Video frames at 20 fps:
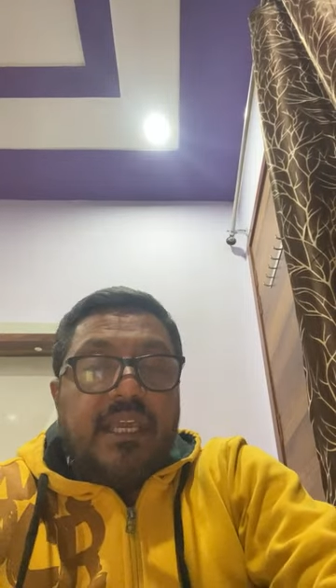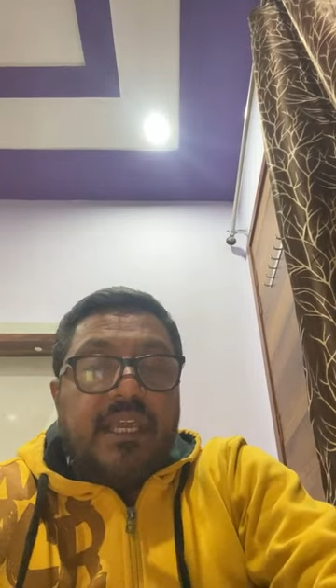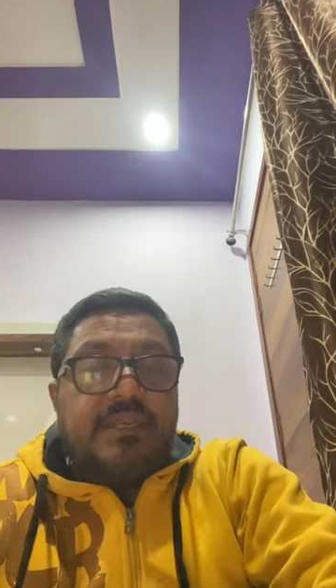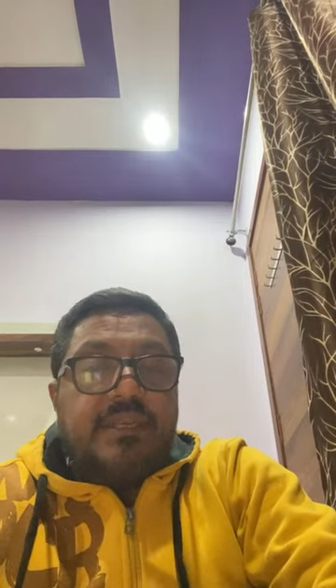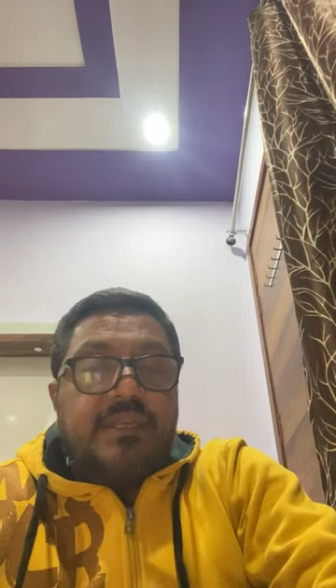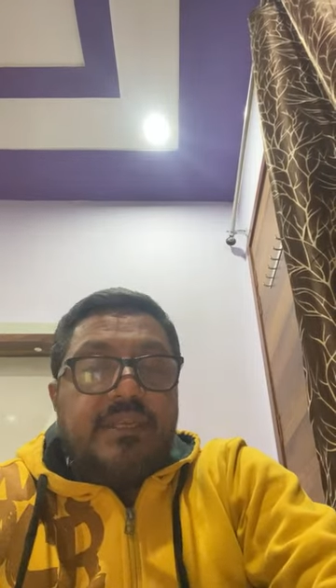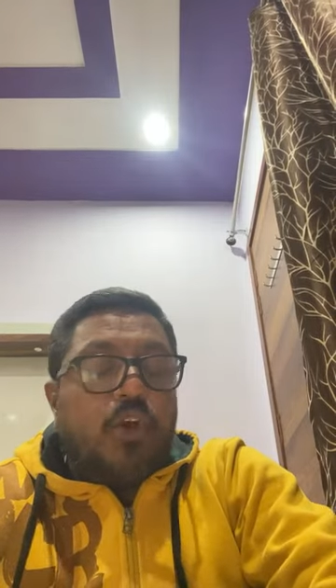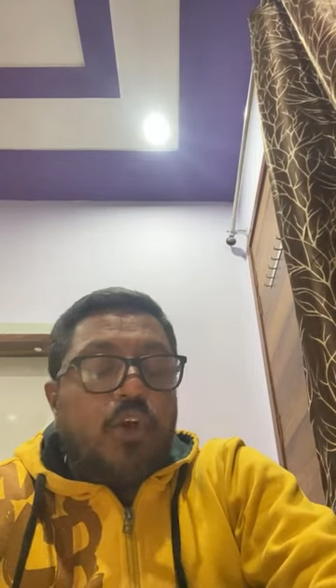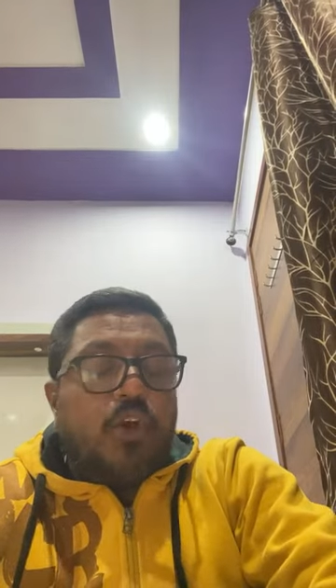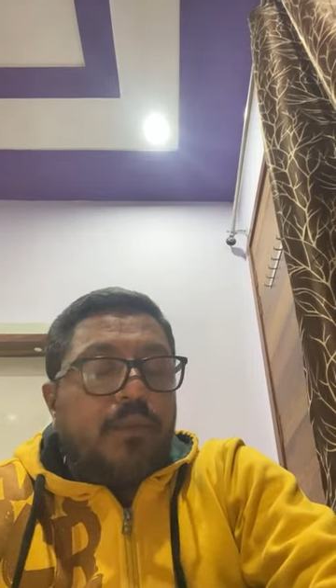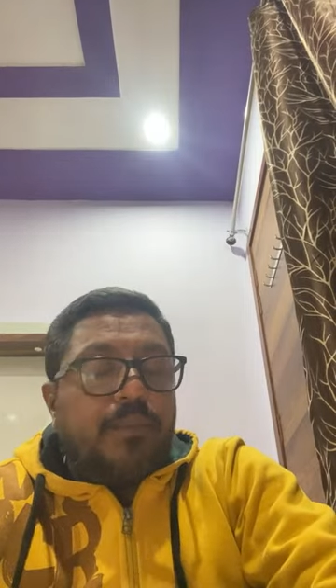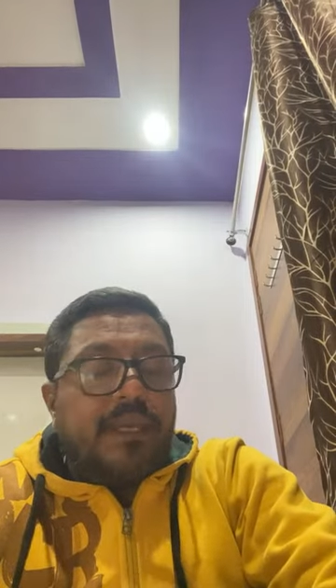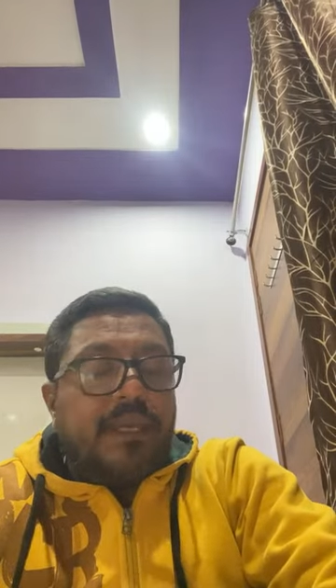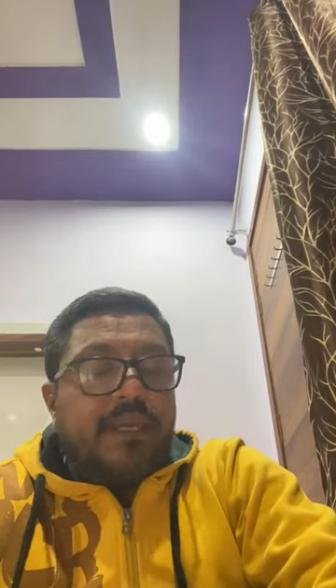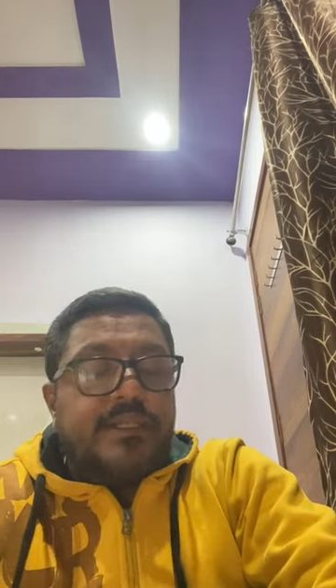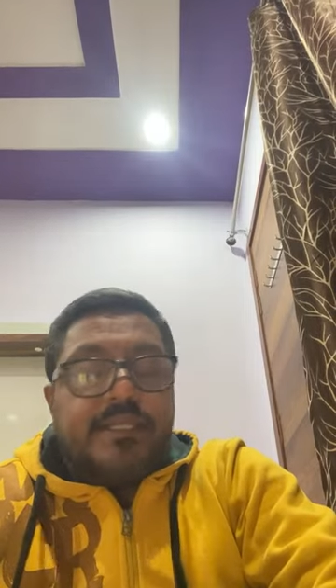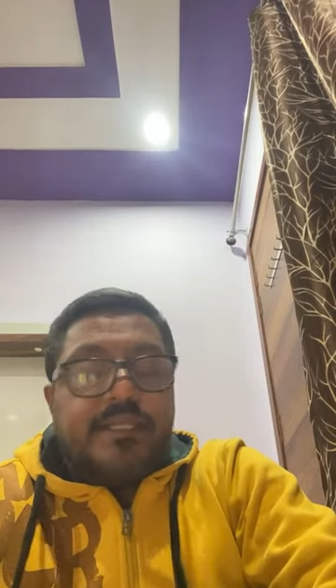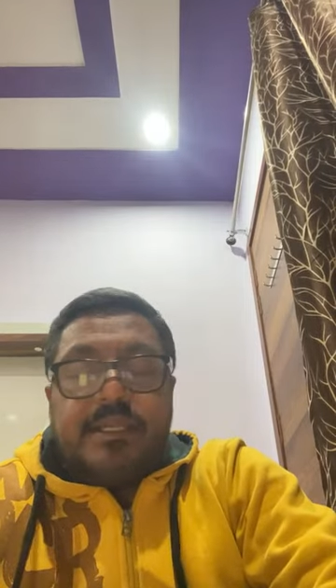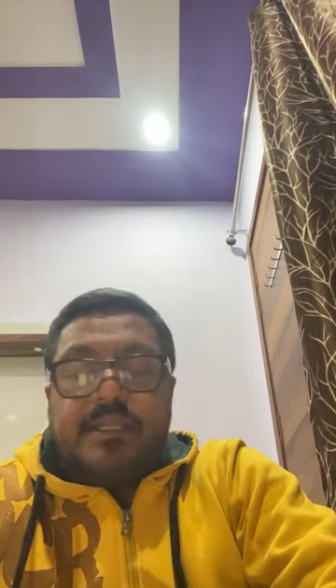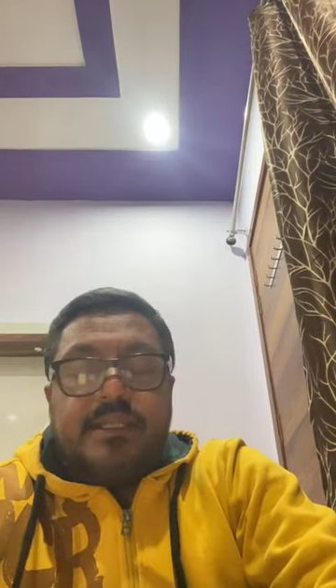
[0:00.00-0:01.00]
is not
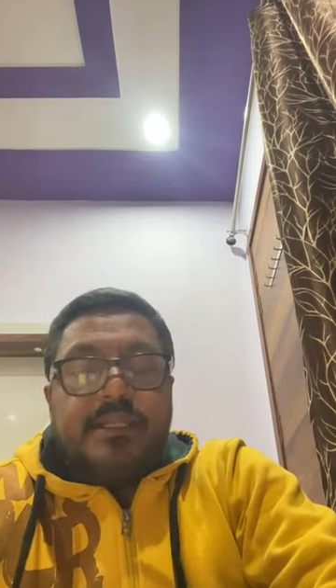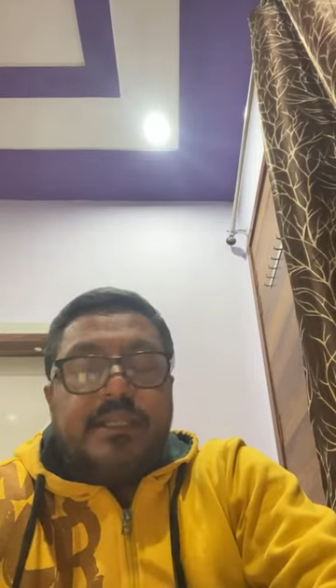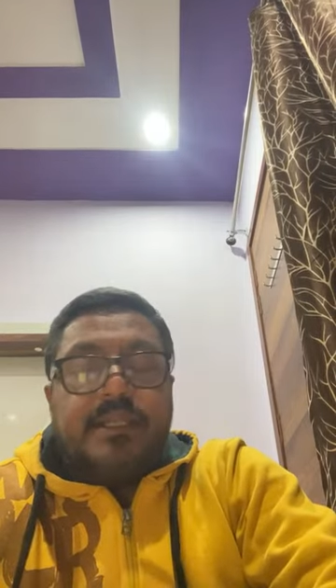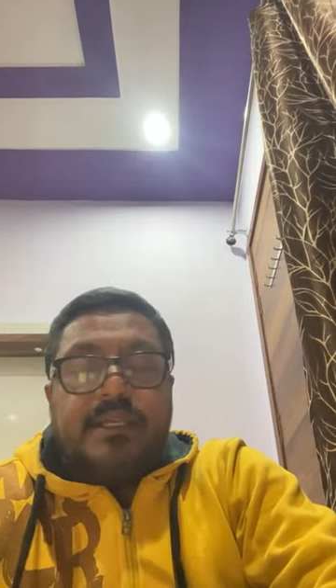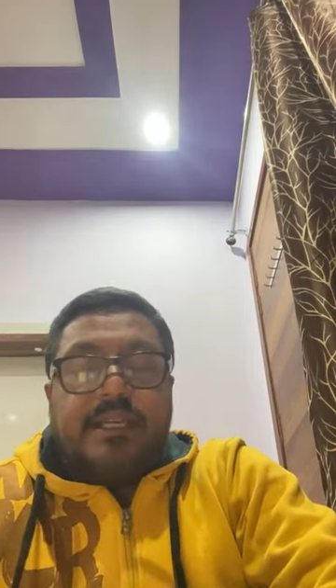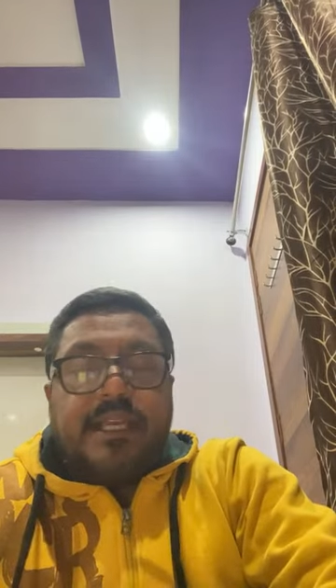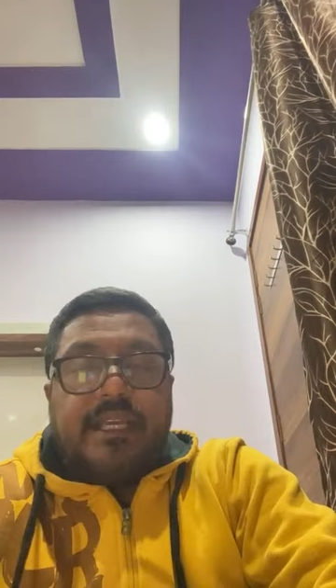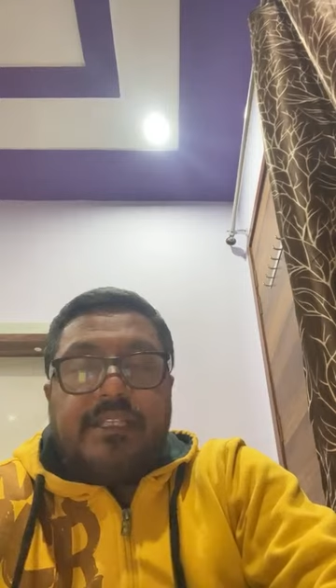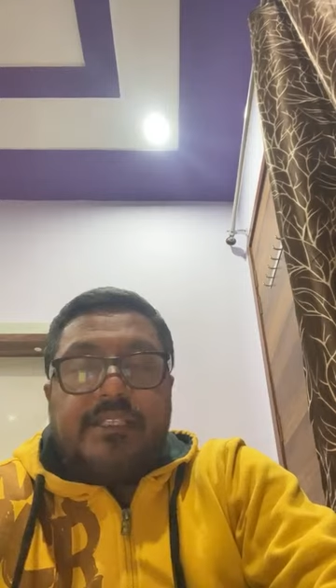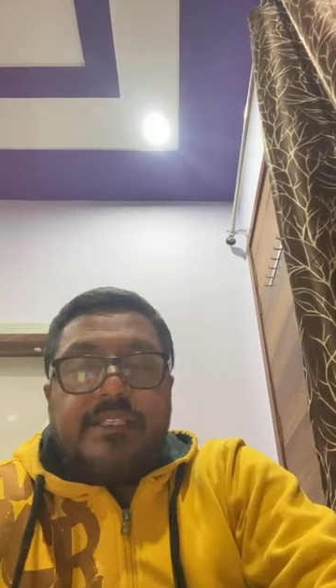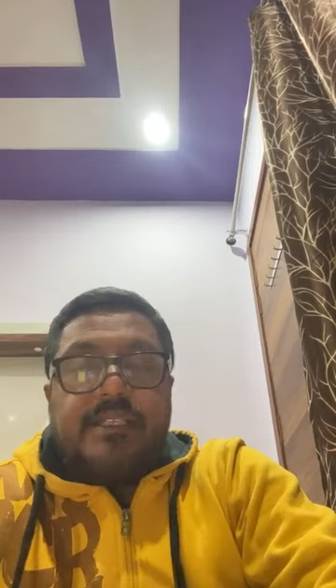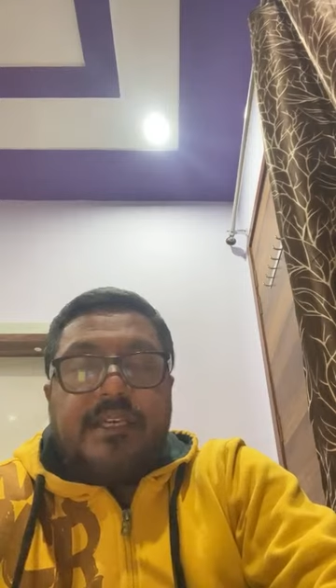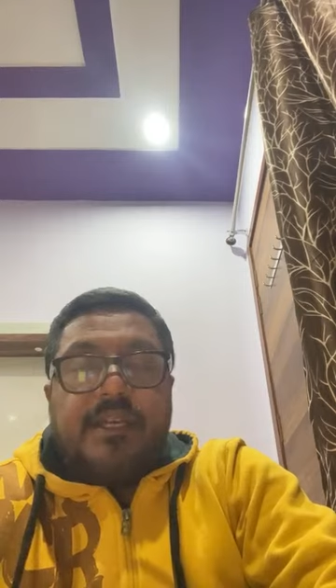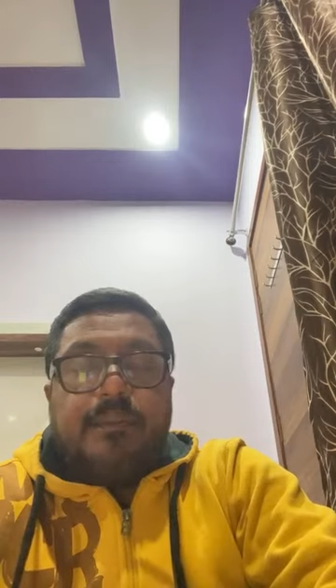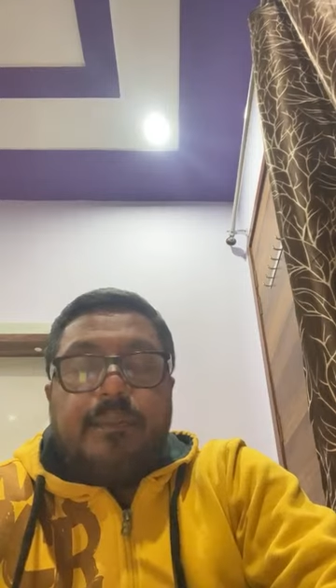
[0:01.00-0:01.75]
mentioned in the text